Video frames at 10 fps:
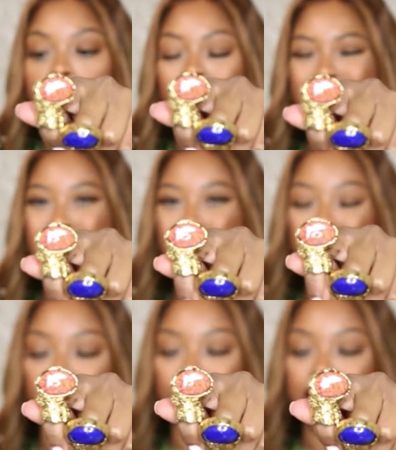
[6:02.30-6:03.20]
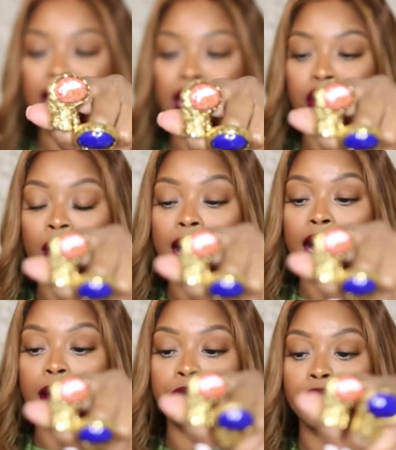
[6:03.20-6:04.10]
I think we was drinking. I don't know
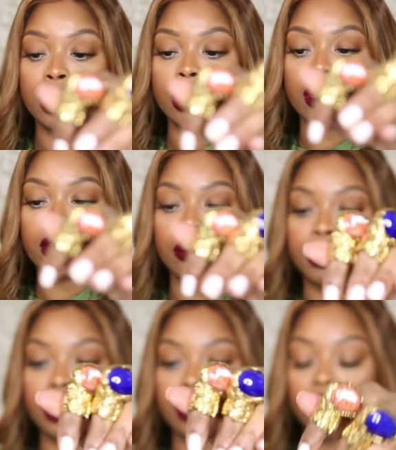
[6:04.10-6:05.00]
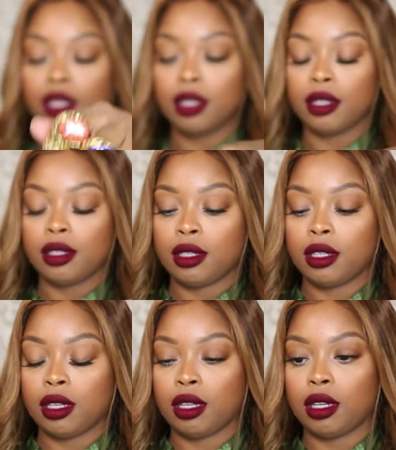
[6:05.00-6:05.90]
how I broke it, girl, but...
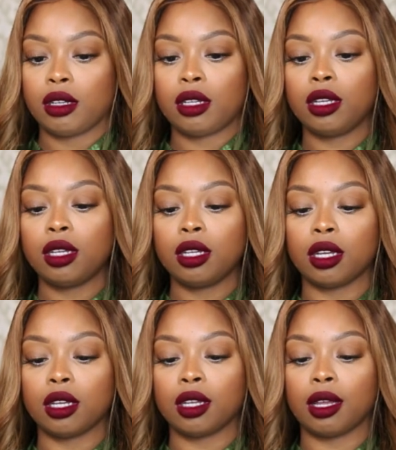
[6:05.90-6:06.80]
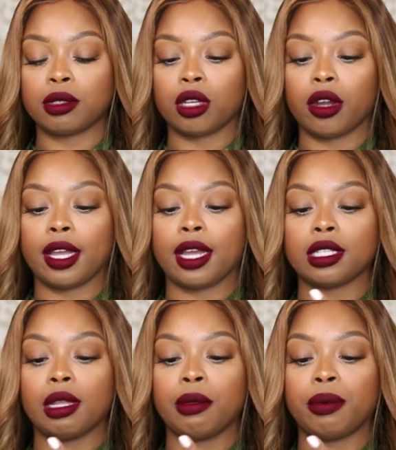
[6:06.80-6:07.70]
Oh, I'm sorry,
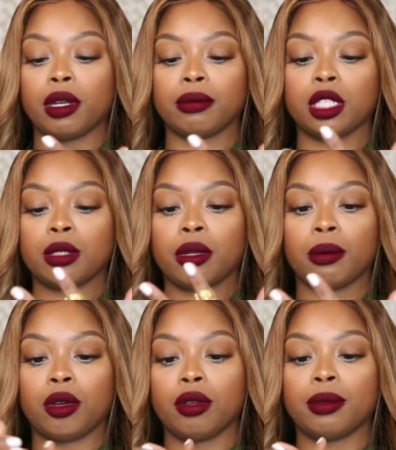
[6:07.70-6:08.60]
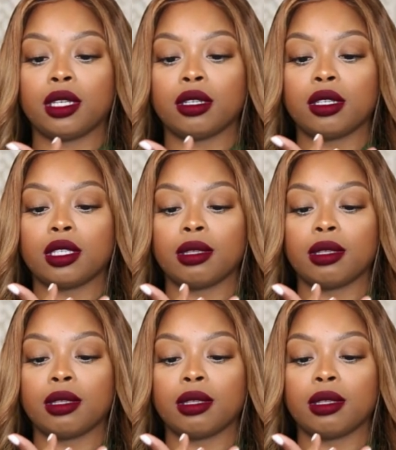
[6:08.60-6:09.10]
guys. Let me put them, just put them on because